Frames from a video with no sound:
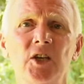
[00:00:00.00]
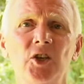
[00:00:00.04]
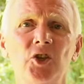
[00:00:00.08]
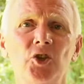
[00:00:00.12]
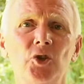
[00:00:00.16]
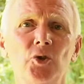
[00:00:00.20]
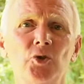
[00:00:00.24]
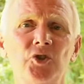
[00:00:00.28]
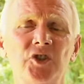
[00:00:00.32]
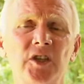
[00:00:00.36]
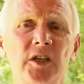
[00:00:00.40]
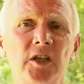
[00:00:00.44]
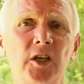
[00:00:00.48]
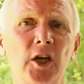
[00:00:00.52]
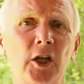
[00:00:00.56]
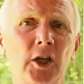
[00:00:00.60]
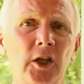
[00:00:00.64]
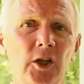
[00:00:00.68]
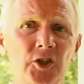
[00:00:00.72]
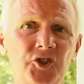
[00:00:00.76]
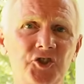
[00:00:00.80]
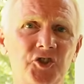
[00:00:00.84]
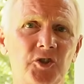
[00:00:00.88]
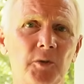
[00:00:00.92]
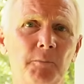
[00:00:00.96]
using
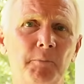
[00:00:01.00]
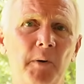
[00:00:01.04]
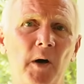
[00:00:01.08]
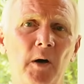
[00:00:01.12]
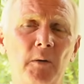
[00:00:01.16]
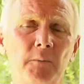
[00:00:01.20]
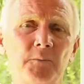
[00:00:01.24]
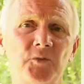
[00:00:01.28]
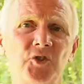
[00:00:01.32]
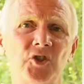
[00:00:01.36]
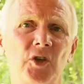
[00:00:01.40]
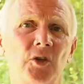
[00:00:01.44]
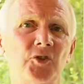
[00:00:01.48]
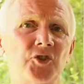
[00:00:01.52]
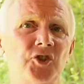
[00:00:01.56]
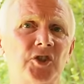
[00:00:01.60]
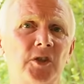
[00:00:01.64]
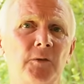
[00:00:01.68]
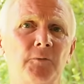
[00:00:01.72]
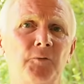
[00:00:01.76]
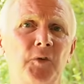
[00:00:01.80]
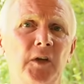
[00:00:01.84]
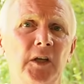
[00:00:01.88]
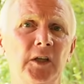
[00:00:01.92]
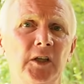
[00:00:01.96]
cluster bombs on
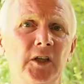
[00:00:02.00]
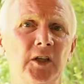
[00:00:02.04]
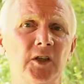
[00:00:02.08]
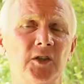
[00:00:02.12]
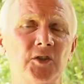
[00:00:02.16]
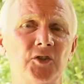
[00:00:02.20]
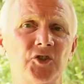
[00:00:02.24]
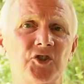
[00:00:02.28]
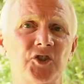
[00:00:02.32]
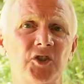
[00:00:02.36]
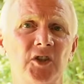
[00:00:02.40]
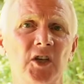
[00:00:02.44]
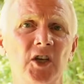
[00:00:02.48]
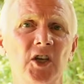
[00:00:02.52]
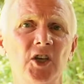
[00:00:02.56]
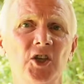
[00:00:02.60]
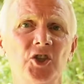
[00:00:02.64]
civilians,